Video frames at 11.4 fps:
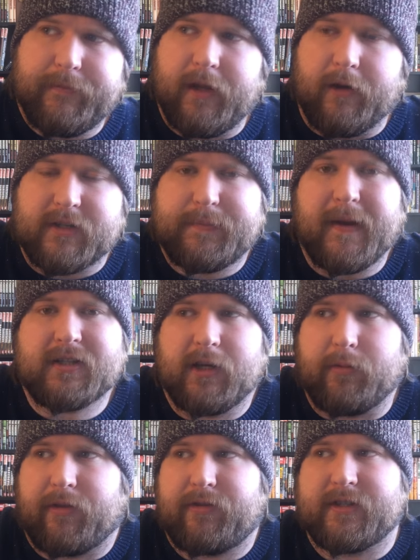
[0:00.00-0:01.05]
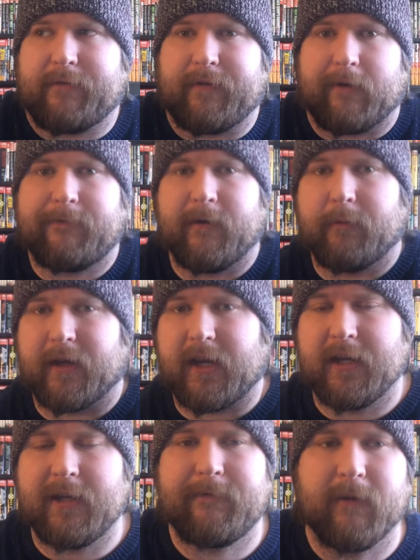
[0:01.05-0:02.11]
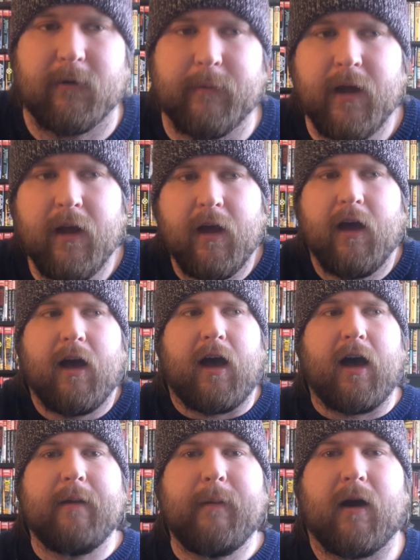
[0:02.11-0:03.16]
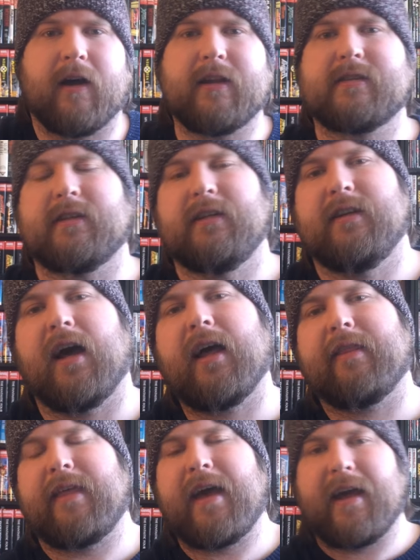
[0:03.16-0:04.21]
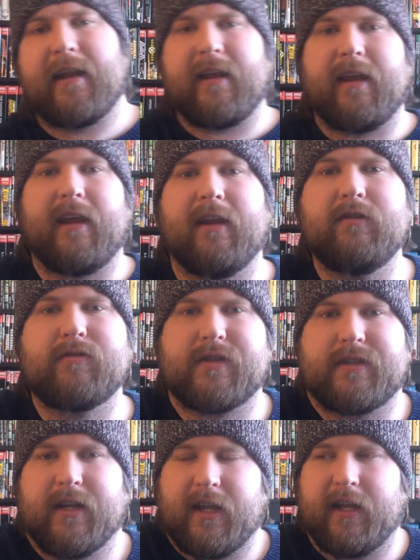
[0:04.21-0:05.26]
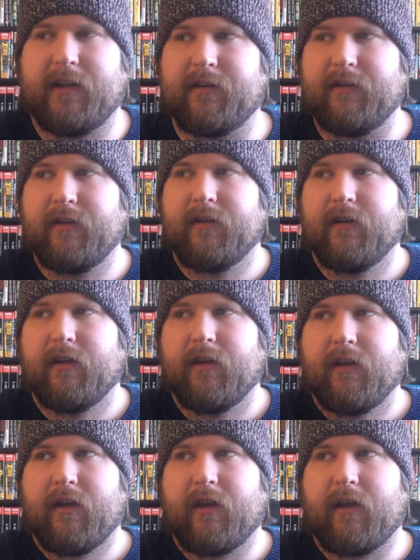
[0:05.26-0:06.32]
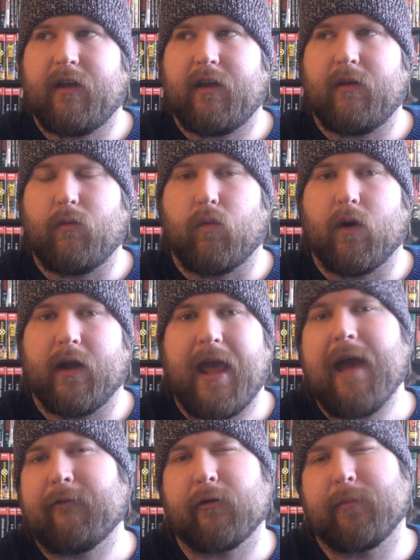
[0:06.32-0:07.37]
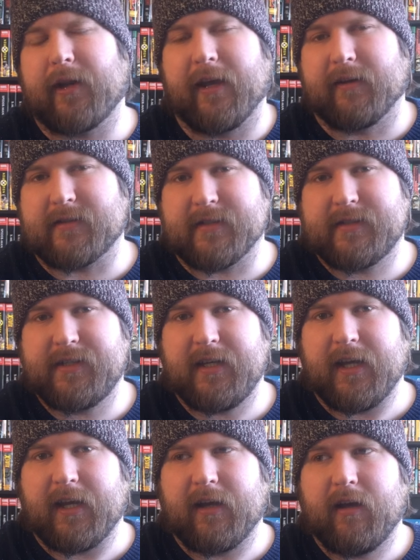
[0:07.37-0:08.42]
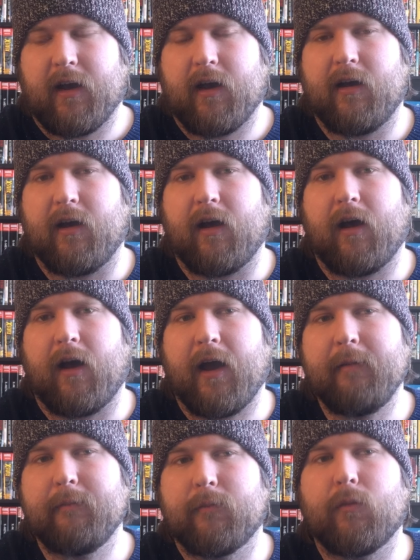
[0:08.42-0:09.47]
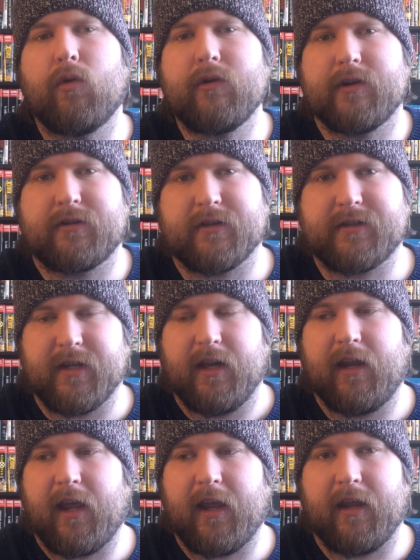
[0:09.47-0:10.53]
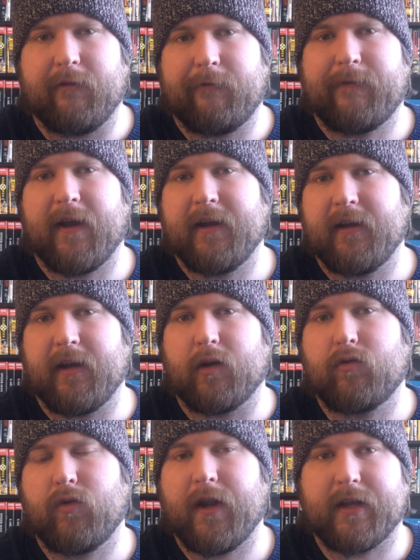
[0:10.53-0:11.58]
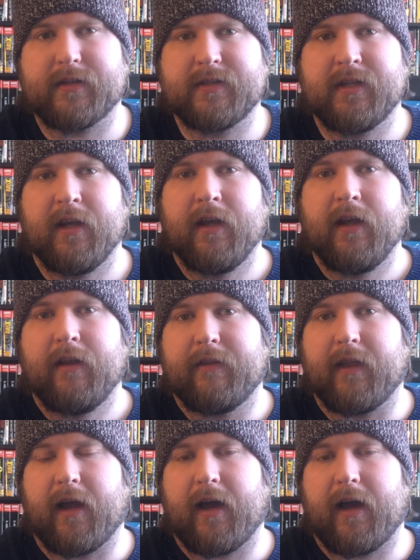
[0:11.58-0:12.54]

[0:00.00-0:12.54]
especially with stuff like film, like indie film, I'm honestly not that interested in what everybody else is seeing. I'm more interested in finding critics that